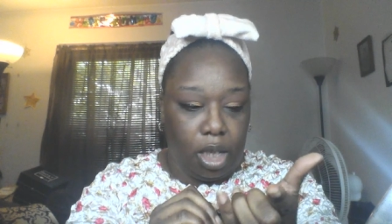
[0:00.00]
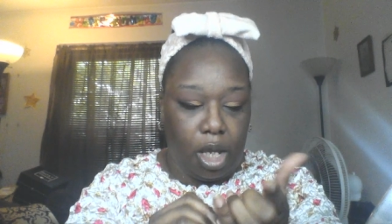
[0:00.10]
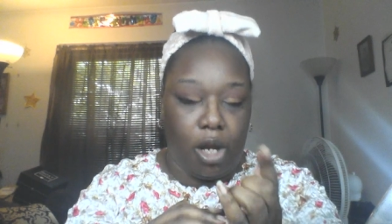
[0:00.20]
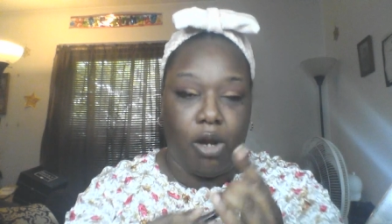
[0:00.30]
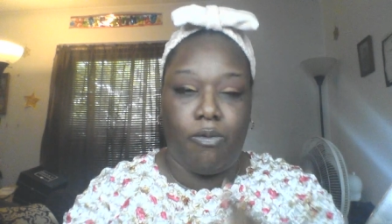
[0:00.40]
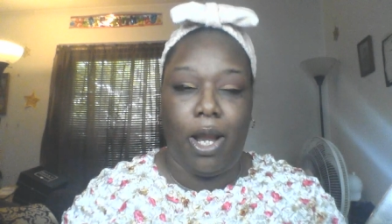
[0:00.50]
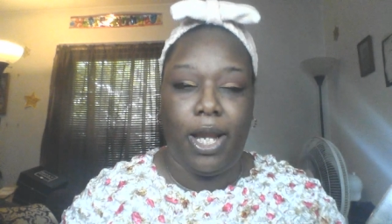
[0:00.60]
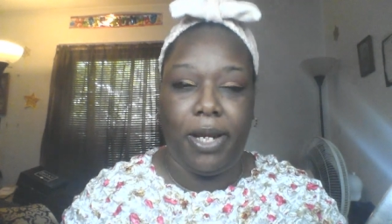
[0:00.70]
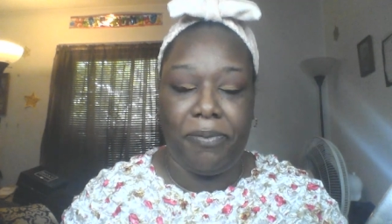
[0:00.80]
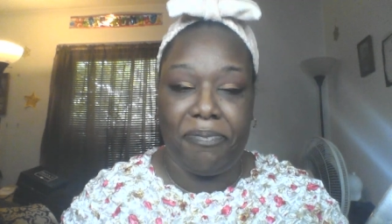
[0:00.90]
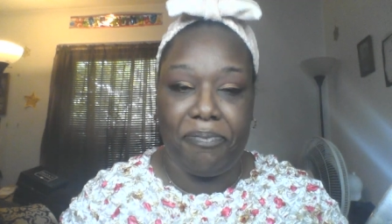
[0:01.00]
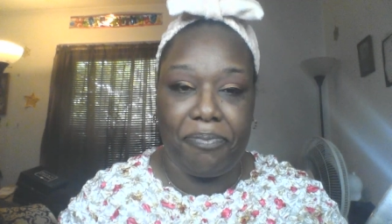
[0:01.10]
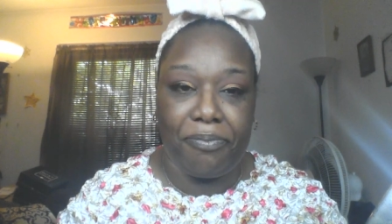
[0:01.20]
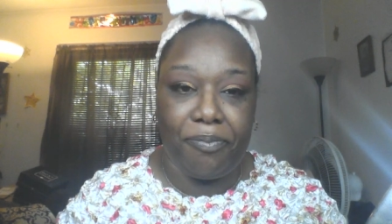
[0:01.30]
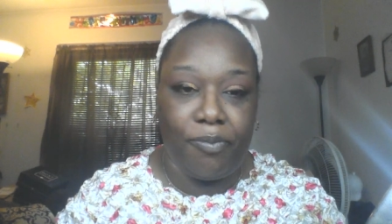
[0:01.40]
All right,
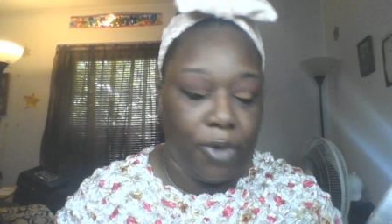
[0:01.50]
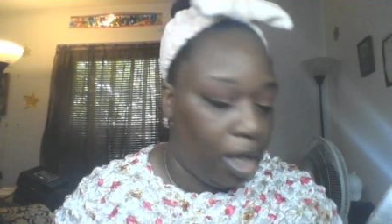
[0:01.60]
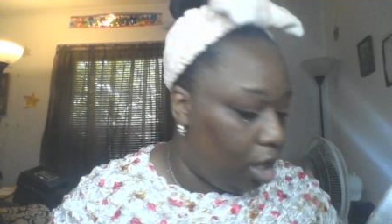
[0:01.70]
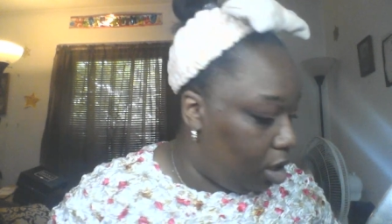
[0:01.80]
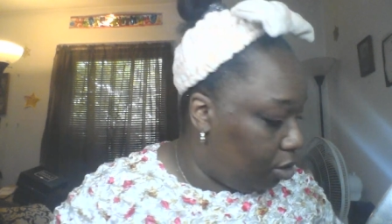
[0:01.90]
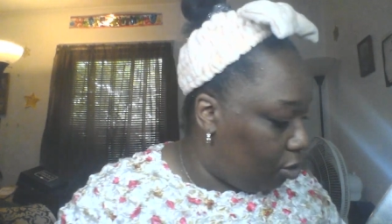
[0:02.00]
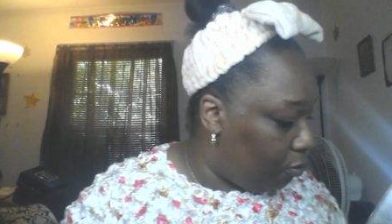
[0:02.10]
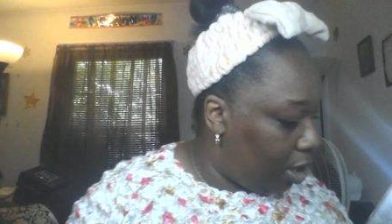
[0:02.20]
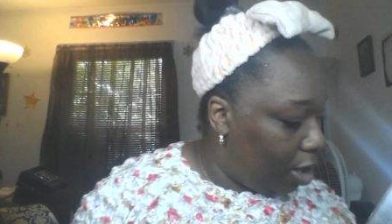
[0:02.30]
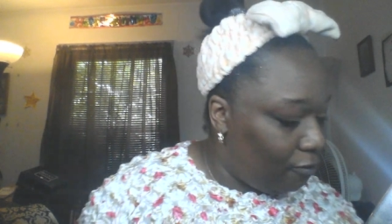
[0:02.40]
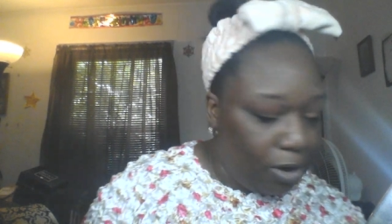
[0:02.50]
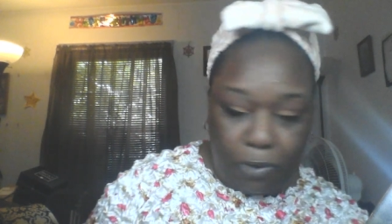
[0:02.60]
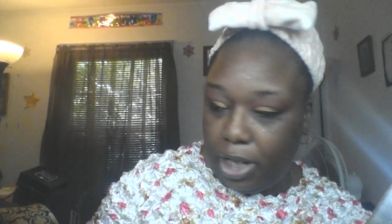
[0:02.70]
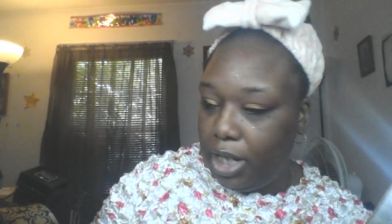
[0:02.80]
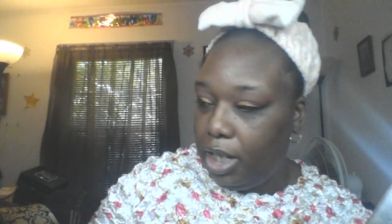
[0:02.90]
so we have our
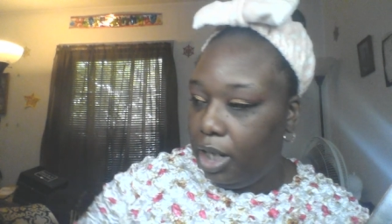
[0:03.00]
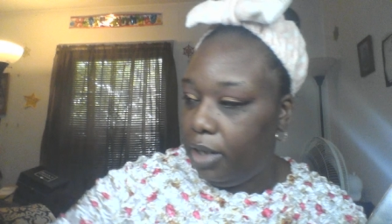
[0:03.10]
wing.